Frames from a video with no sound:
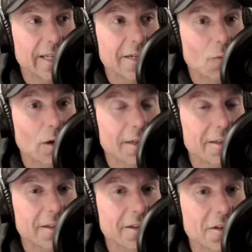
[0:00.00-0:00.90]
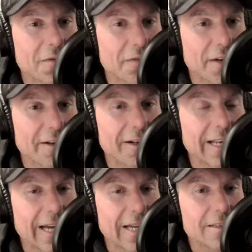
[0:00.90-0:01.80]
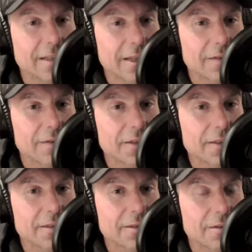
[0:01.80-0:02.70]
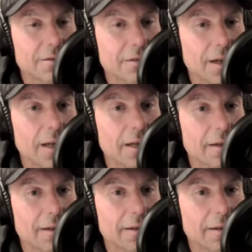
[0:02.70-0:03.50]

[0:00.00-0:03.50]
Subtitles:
then it walked in on the very last day of his hunt